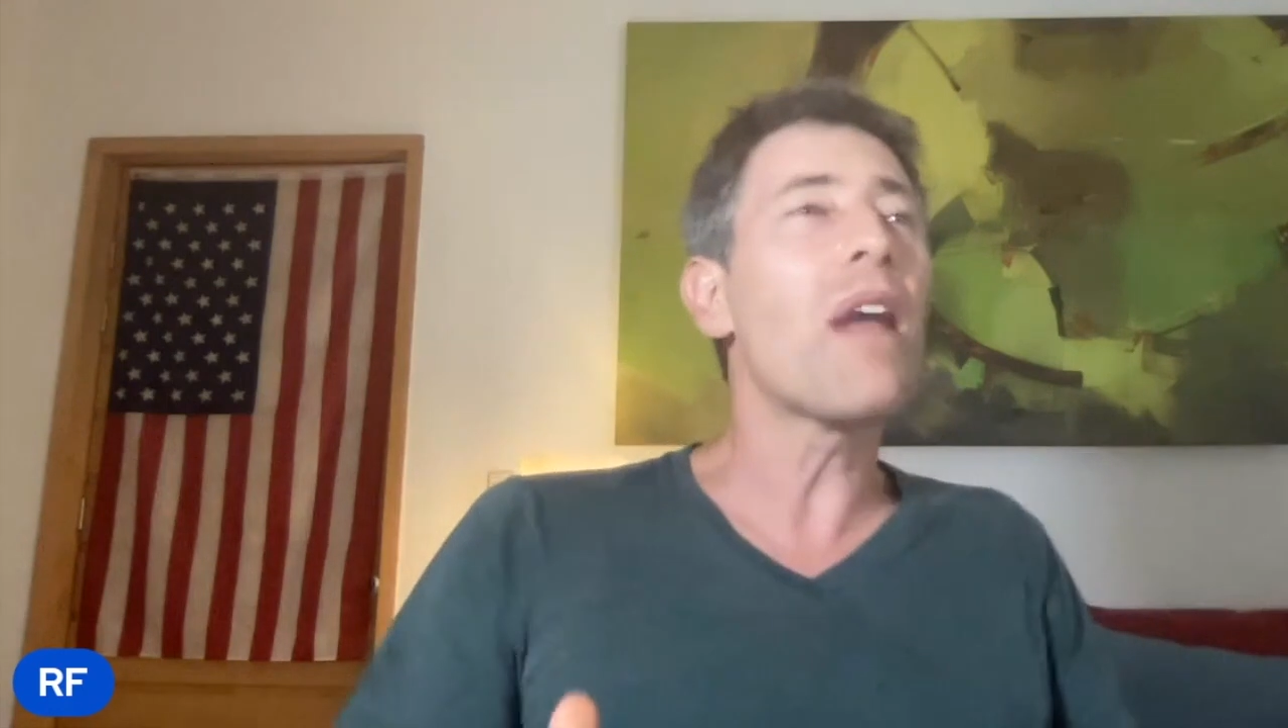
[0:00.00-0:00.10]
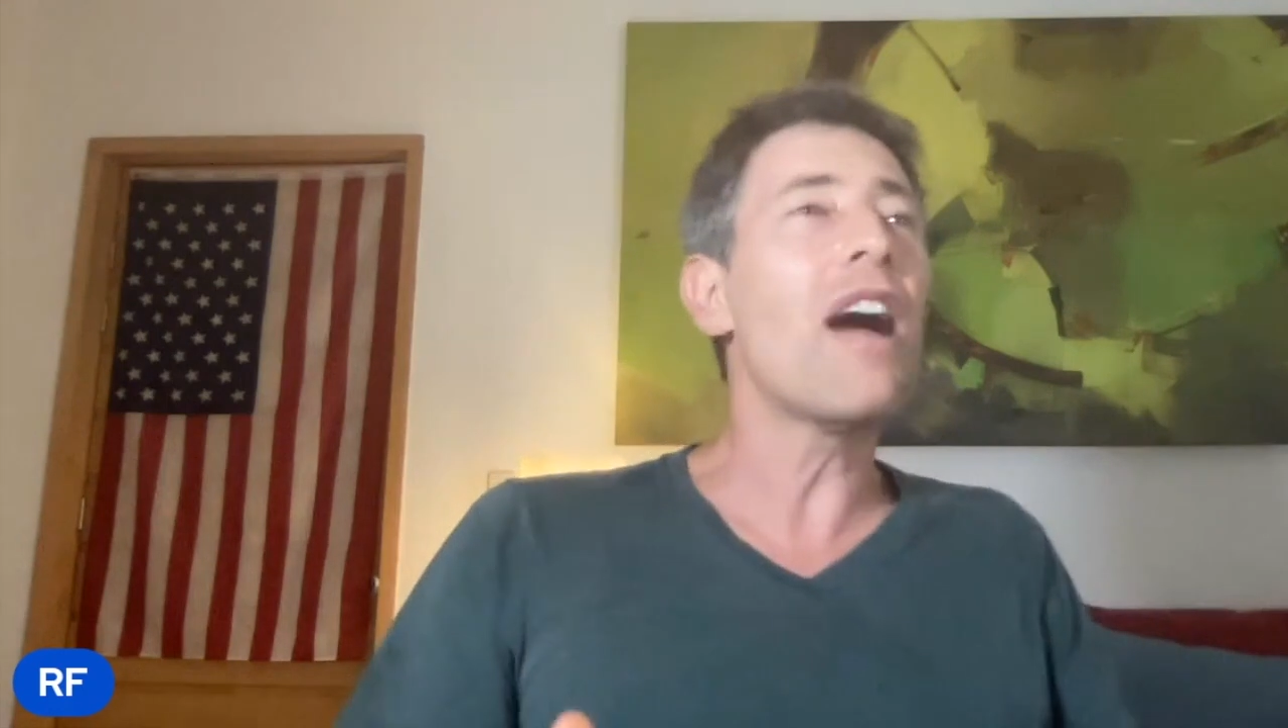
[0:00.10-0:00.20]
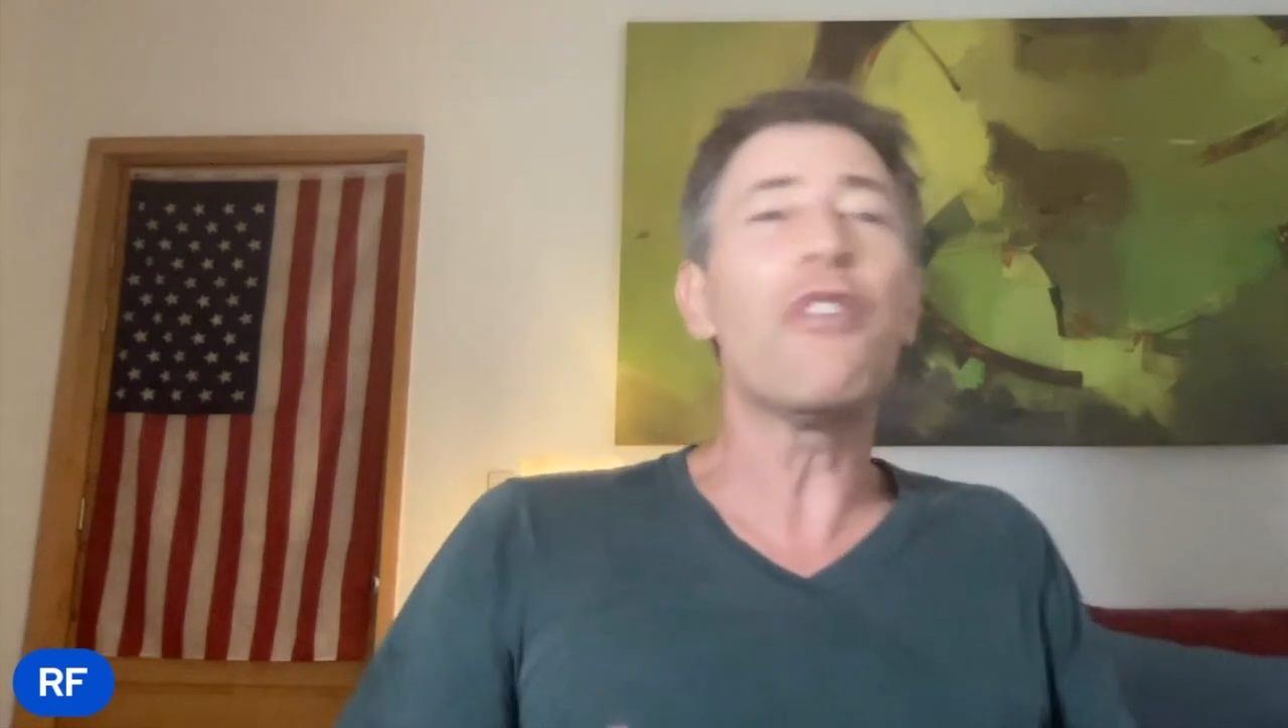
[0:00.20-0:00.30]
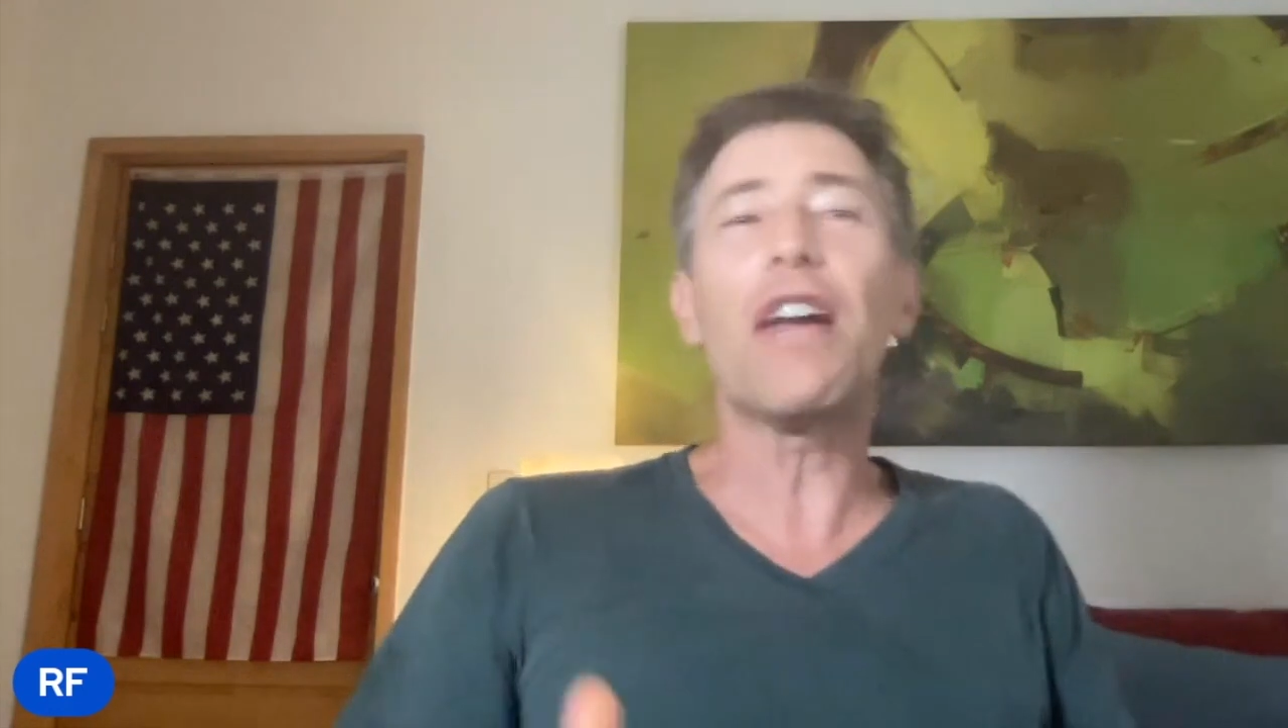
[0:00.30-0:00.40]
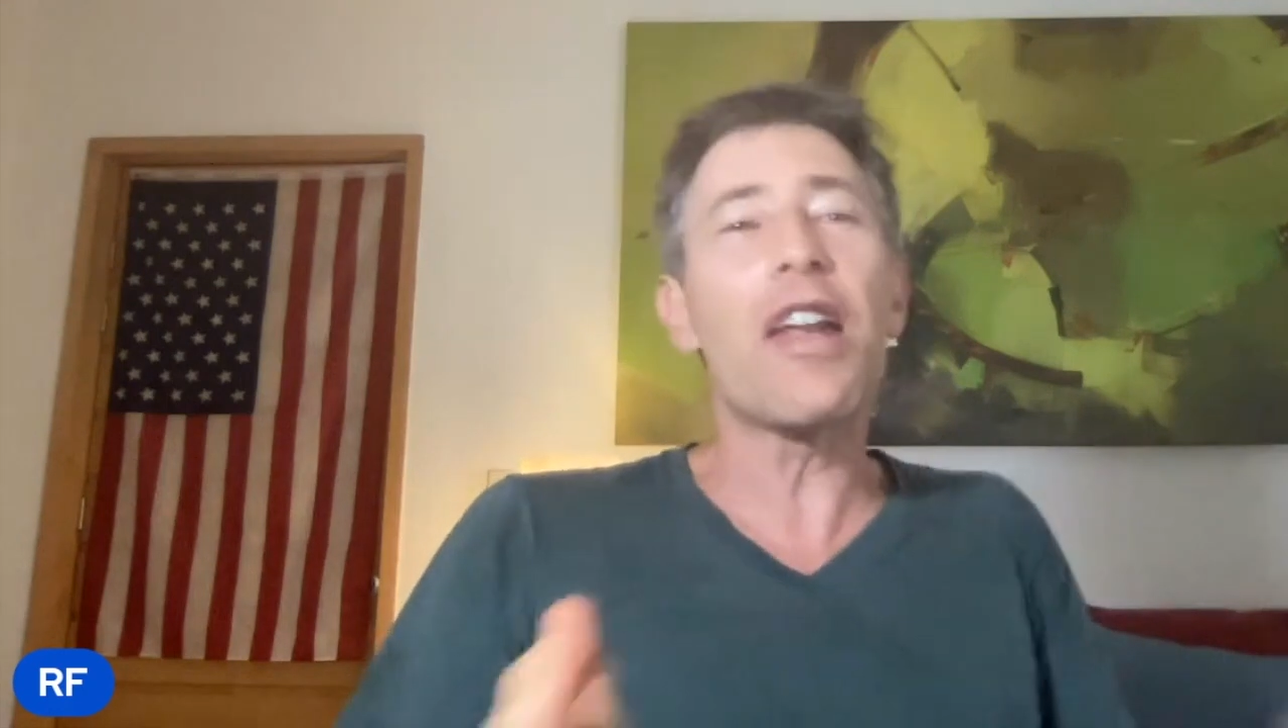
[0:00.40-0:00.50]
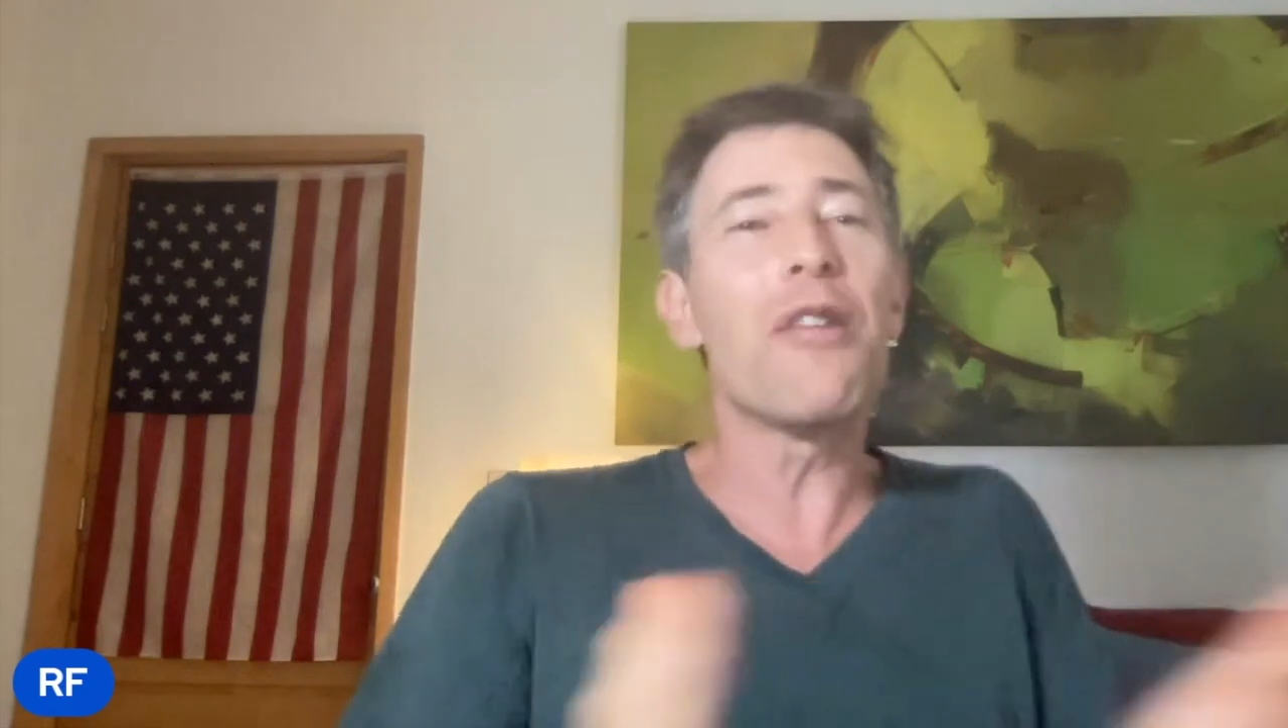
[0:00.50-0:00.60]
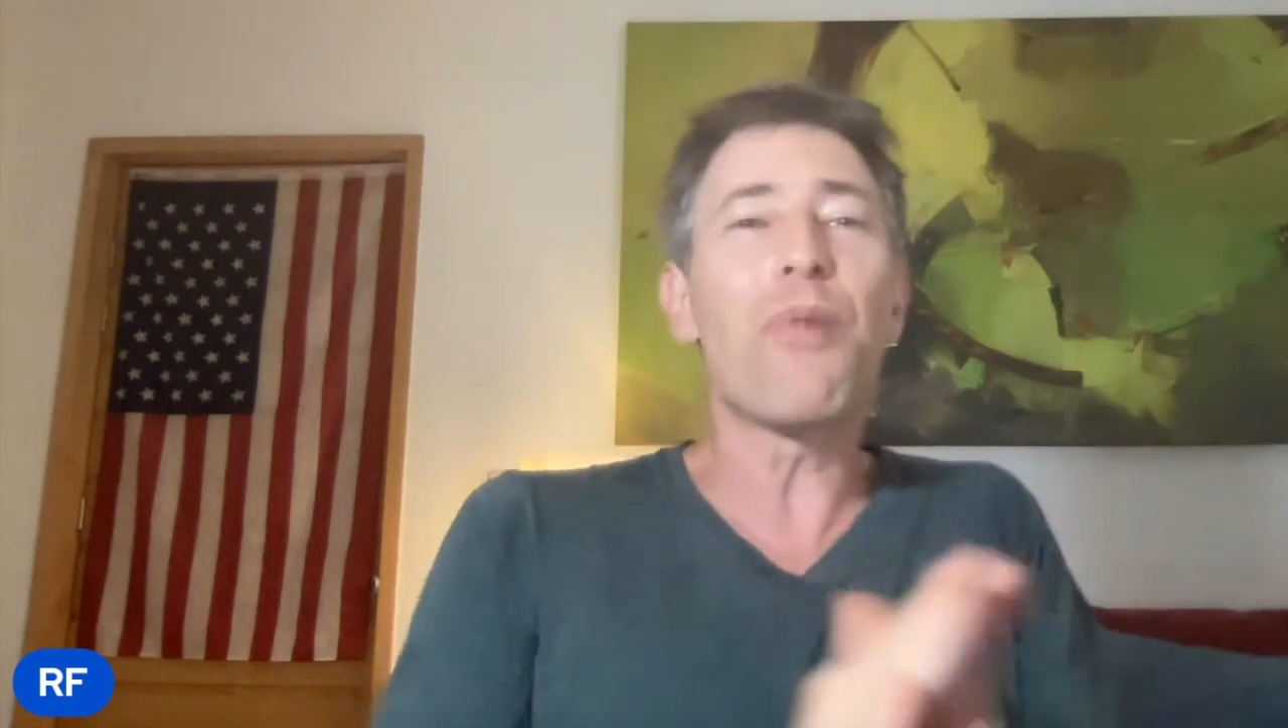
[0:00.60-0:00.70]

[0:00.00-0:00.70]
laughing at it.